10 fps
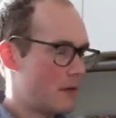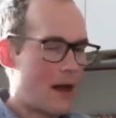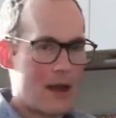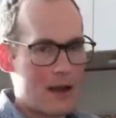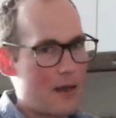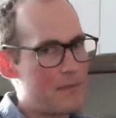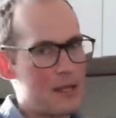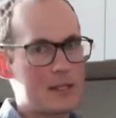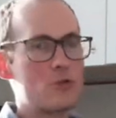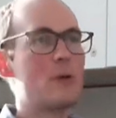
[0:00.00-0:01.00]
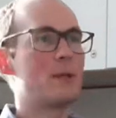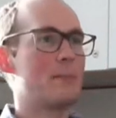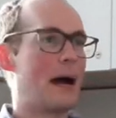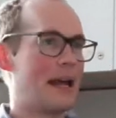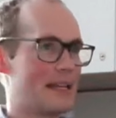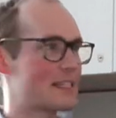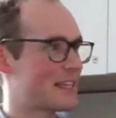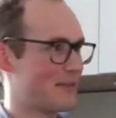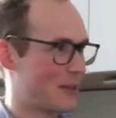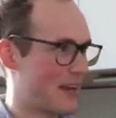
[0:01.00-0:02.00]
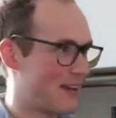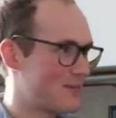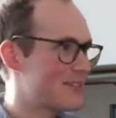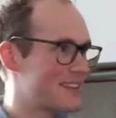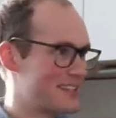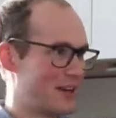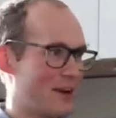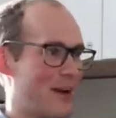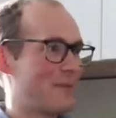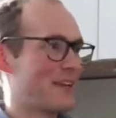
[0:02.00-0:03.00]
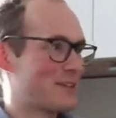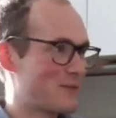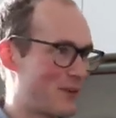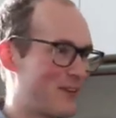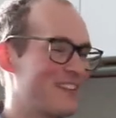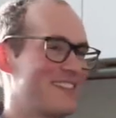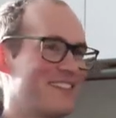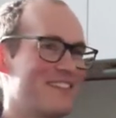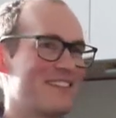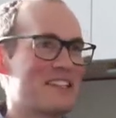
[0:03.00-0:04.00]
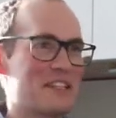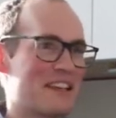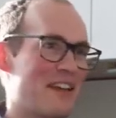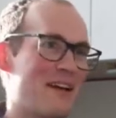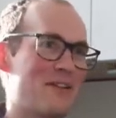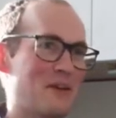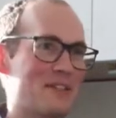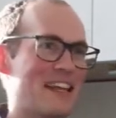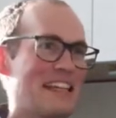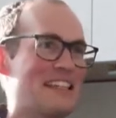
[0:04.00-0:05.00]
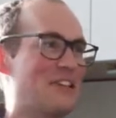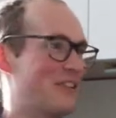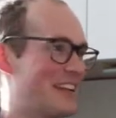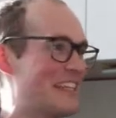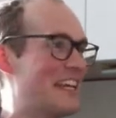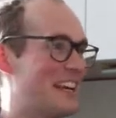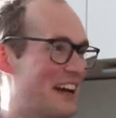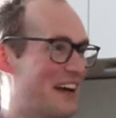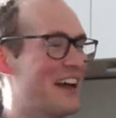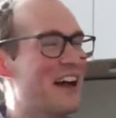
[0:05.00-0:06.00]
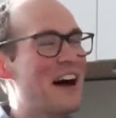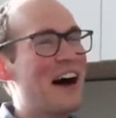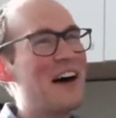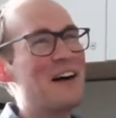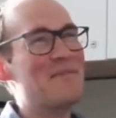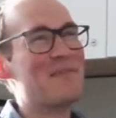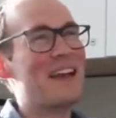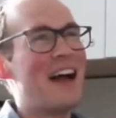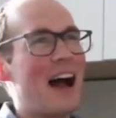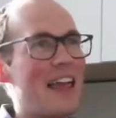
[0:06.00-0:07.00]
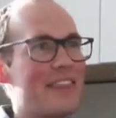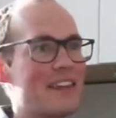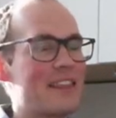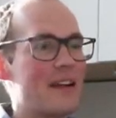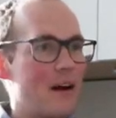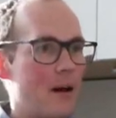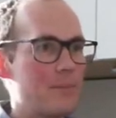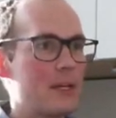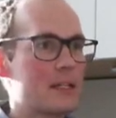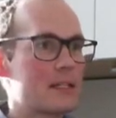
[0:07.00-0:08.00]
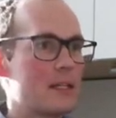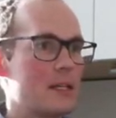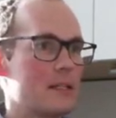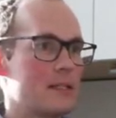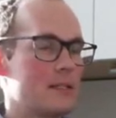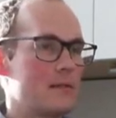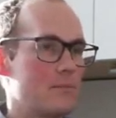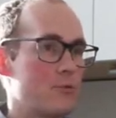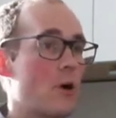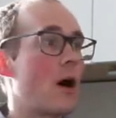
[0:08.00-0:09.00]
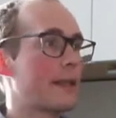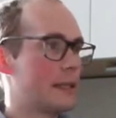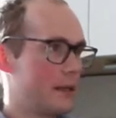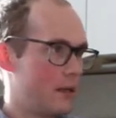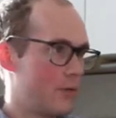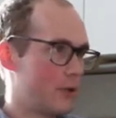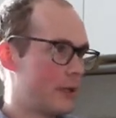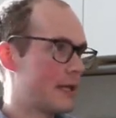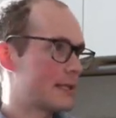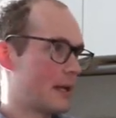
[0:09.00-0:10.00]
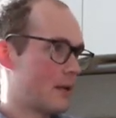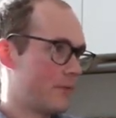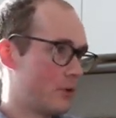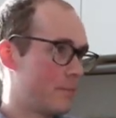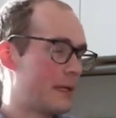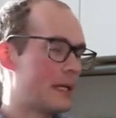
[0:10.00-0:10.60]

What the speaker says: Yeah, and I'm extremely biased given that I've studied optics since I don't know, 19 or 18. I think that optics is broadly a really exciting field